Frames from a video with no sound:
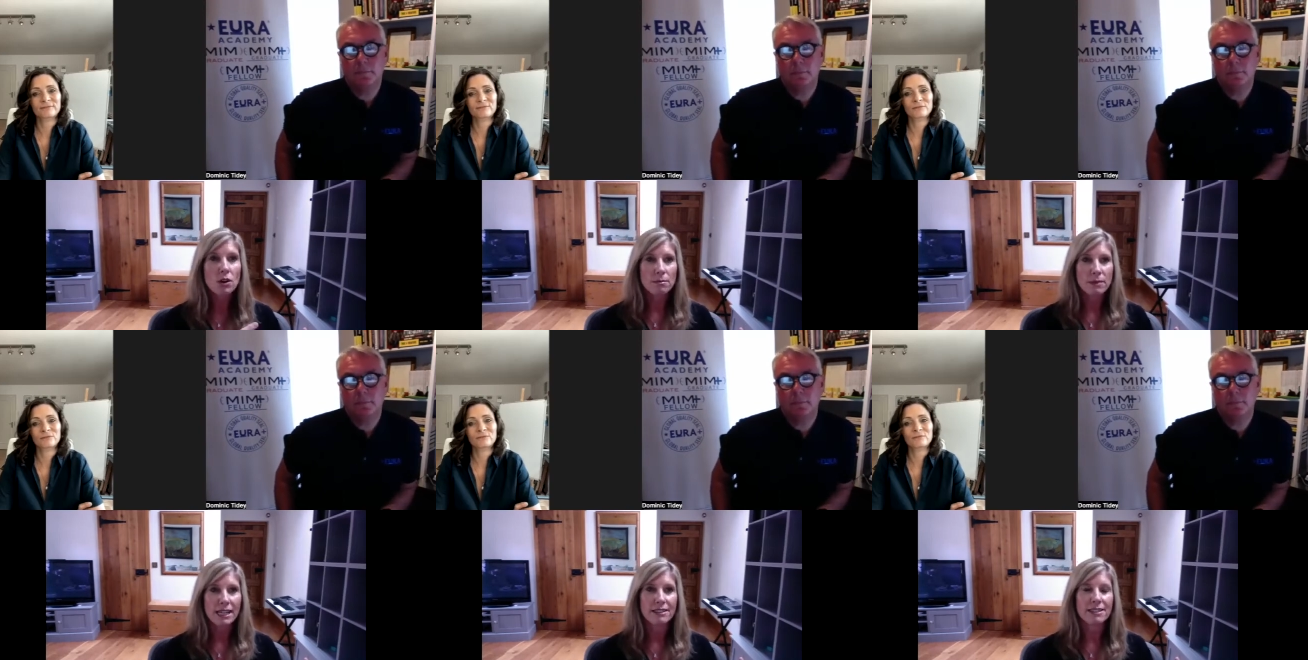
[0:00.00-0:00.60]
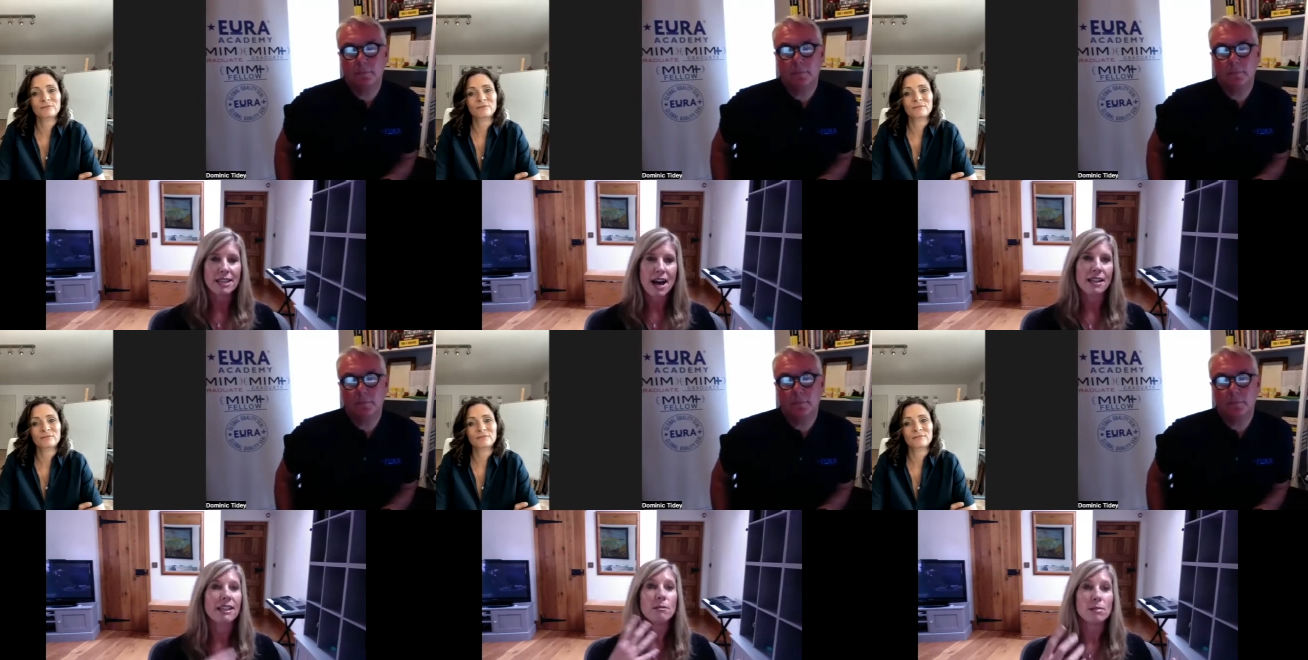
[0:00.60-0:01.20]
Speaker 1: it means
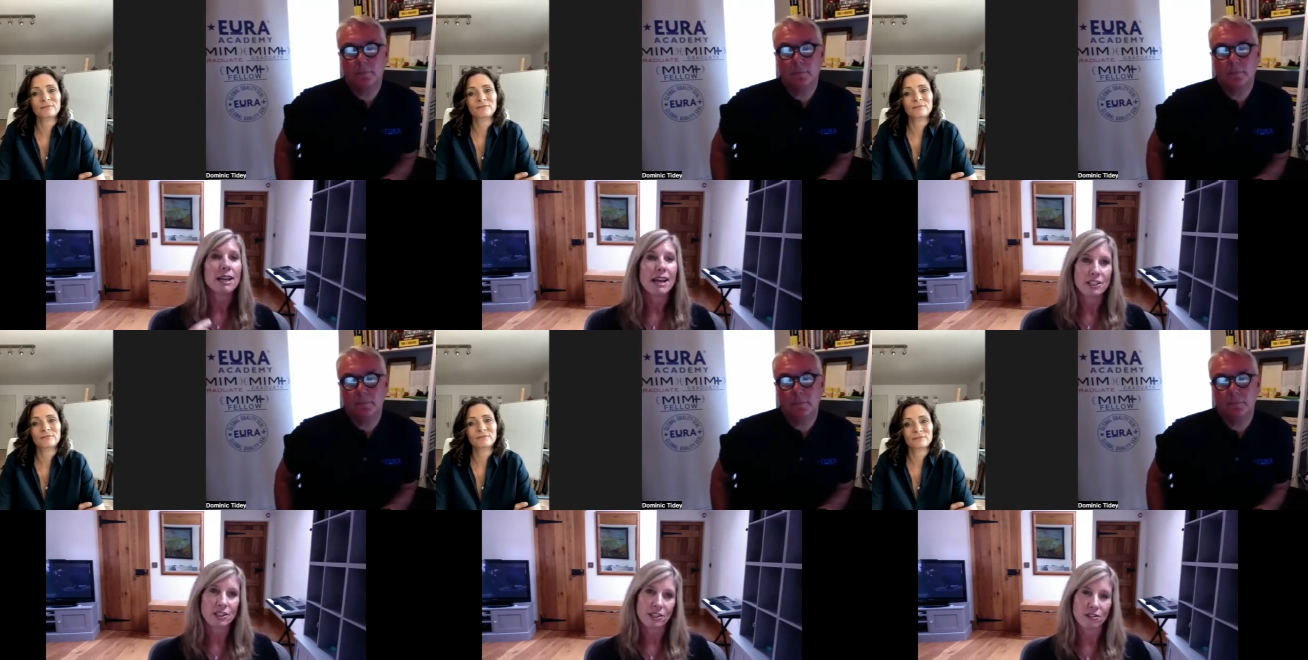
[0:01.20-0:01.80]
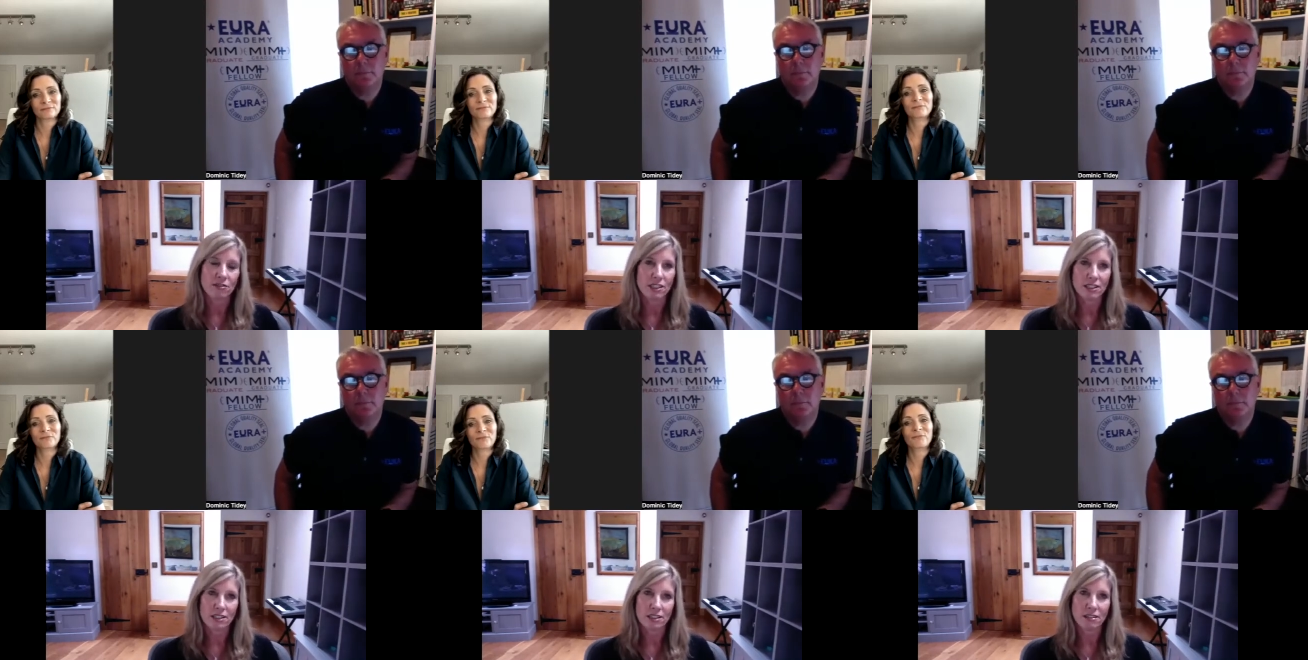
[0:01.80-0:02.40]
and the implications of it.
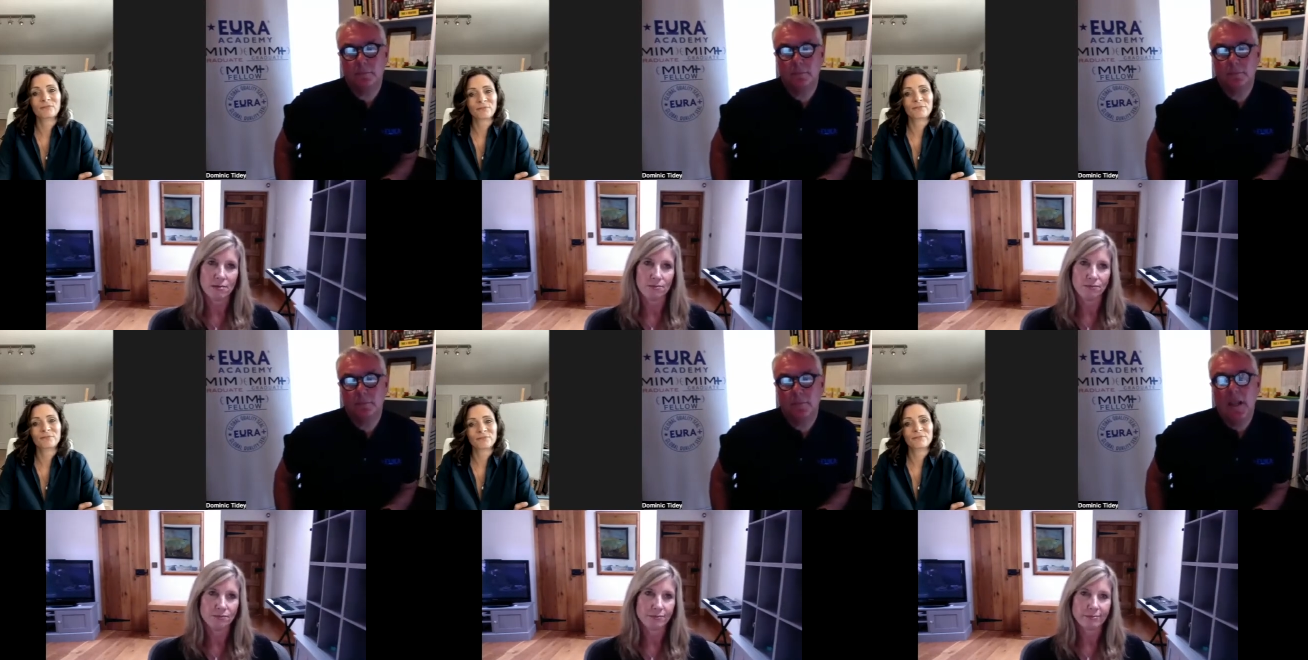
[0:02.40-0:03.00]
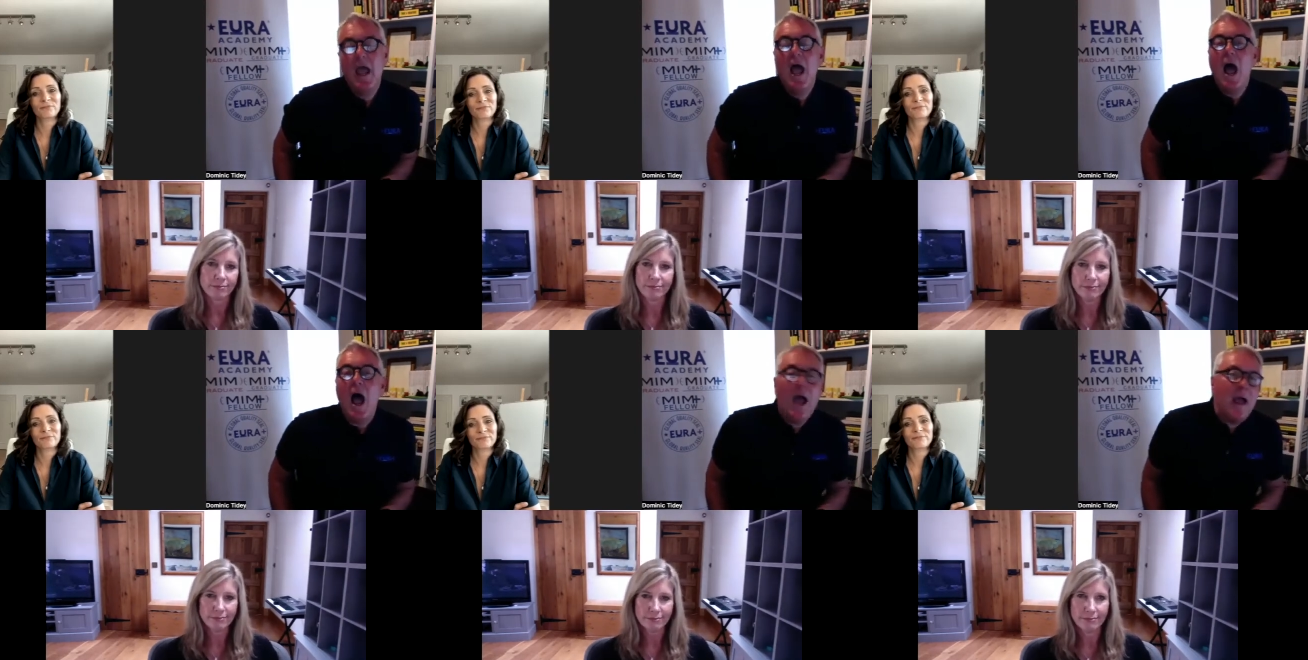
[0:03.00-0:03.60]

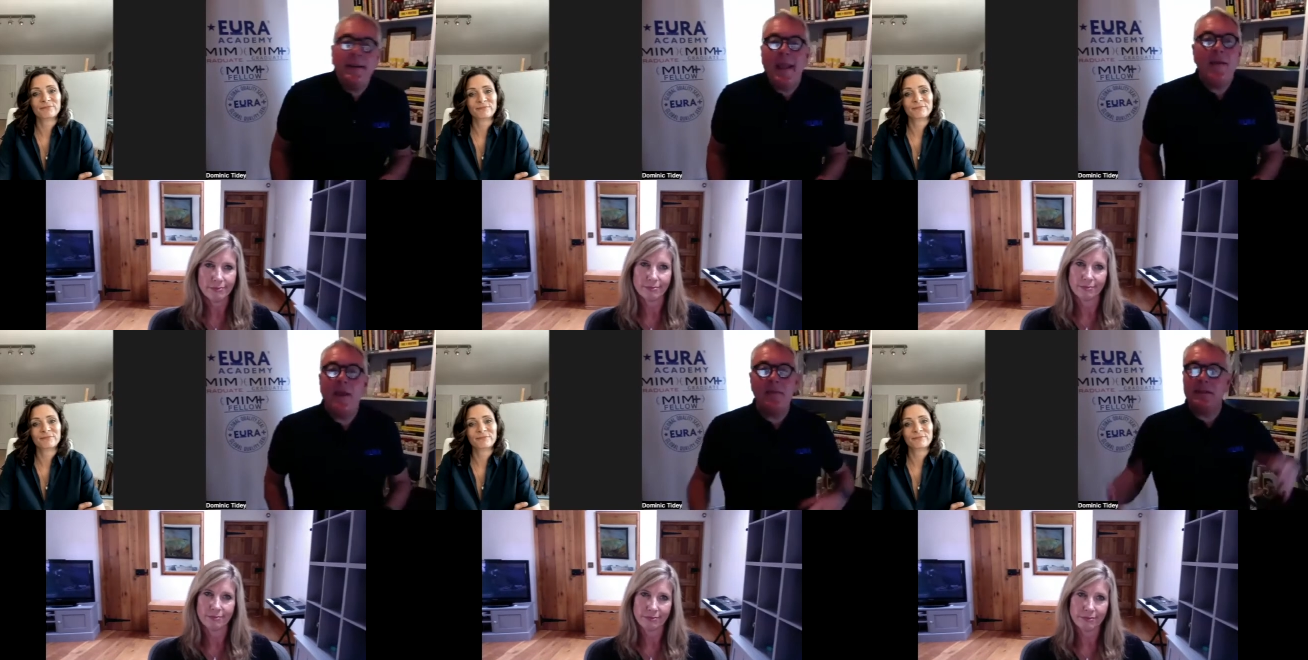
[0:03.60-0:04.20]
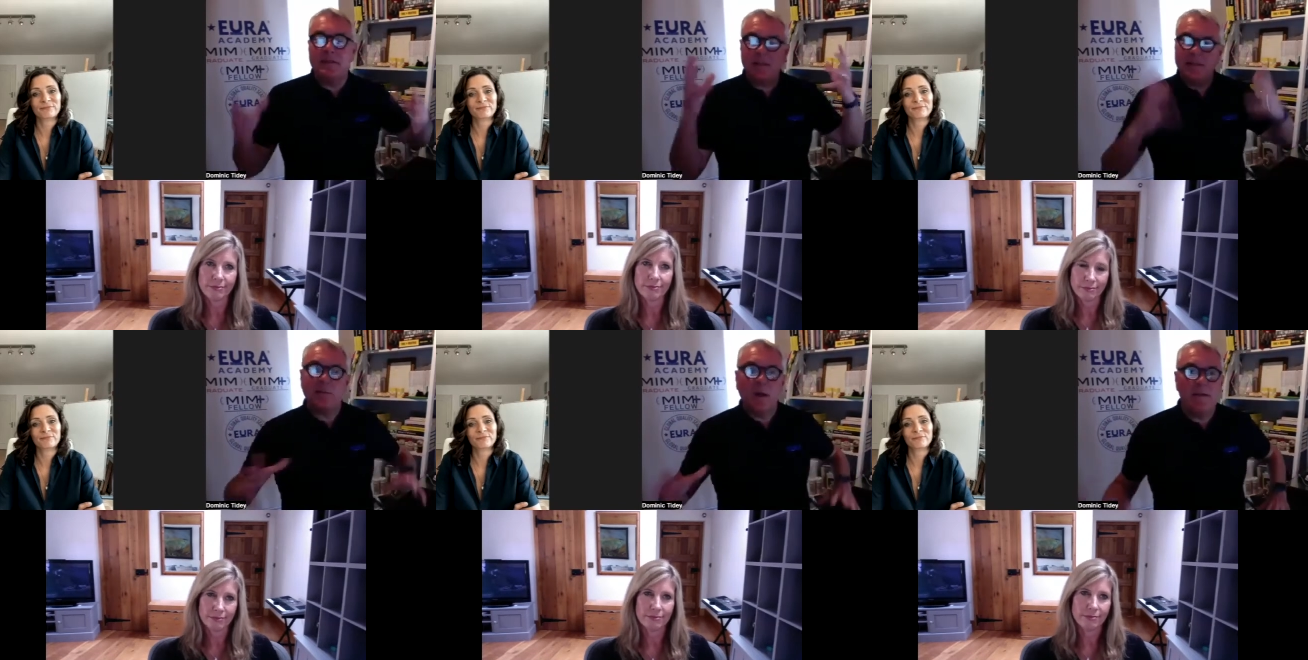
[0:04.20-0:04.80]
Speaker 2: I, again,
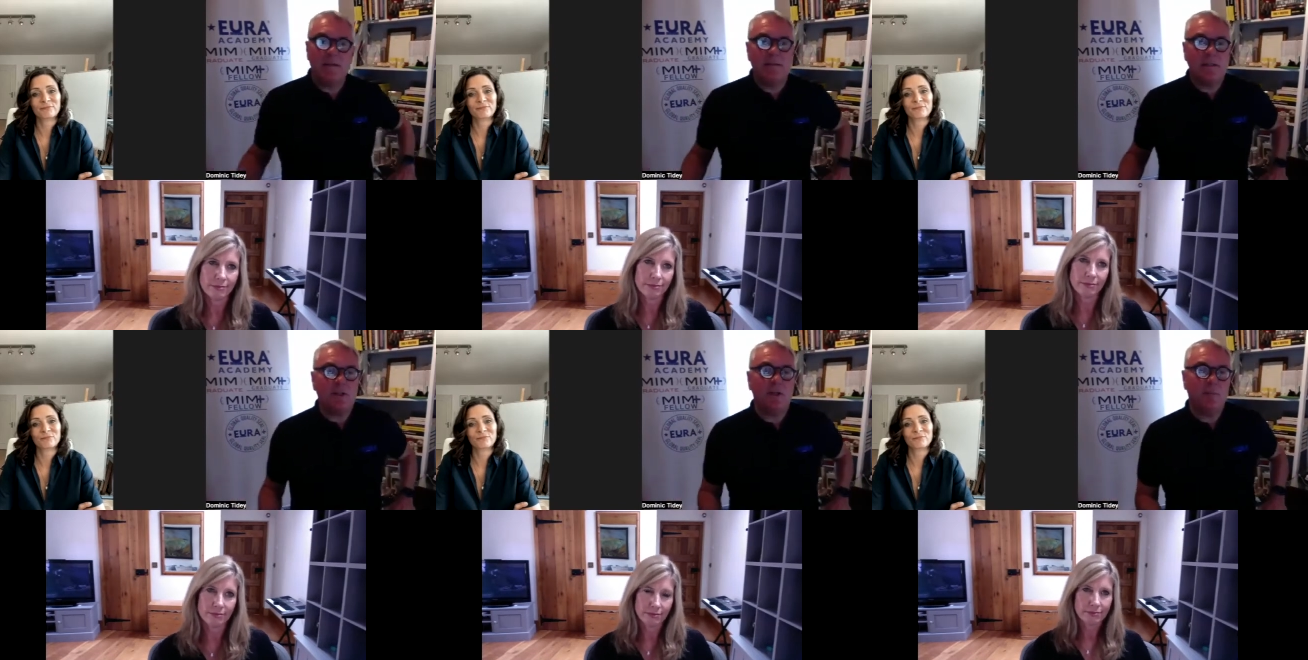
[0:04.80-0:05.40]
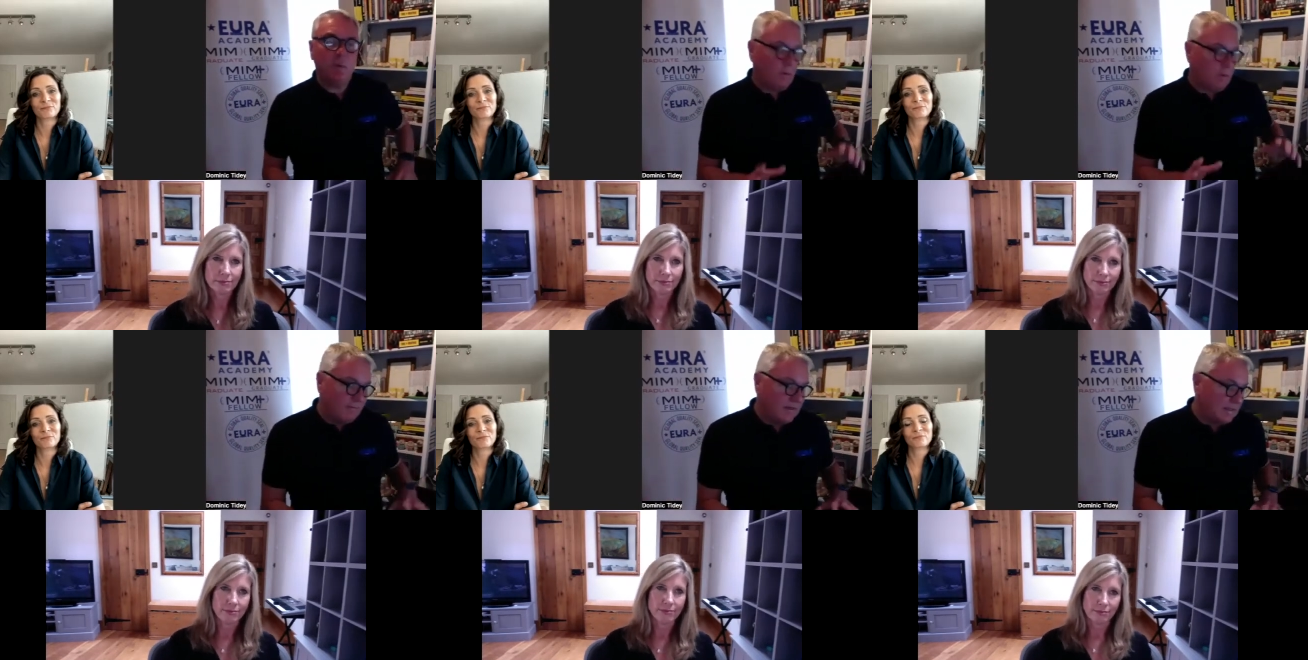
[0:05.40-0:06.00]
this is why this is such an
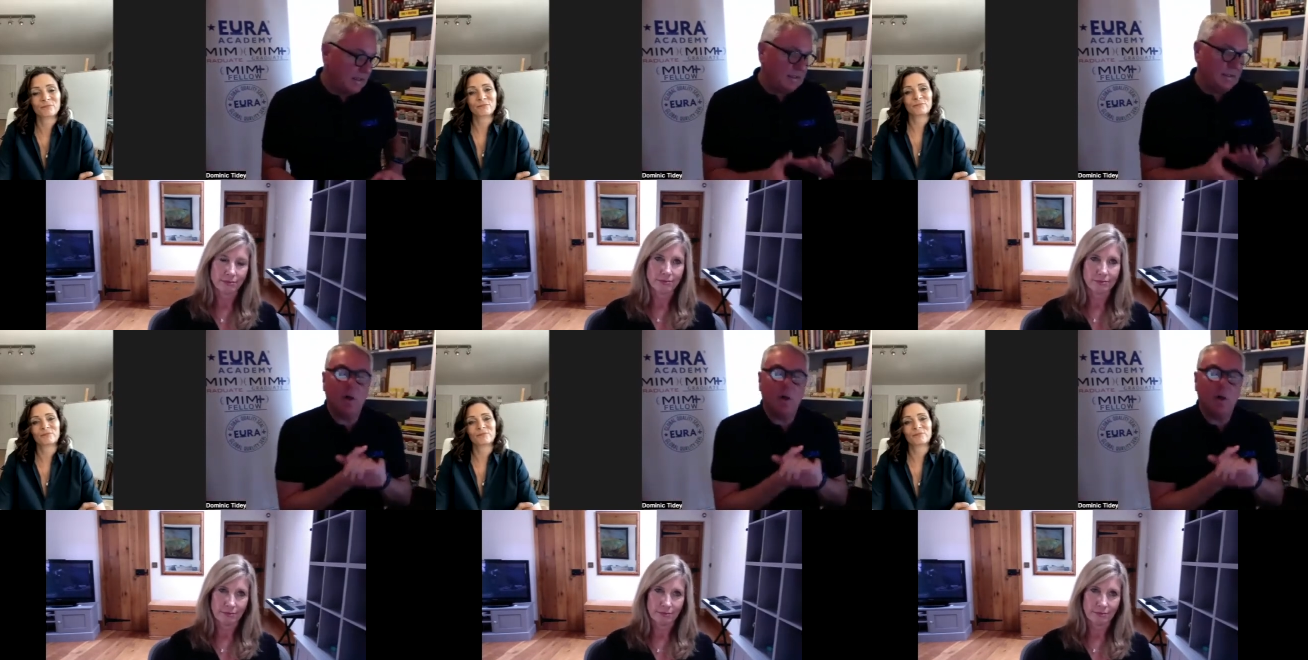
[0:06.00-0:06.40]
important, fascinating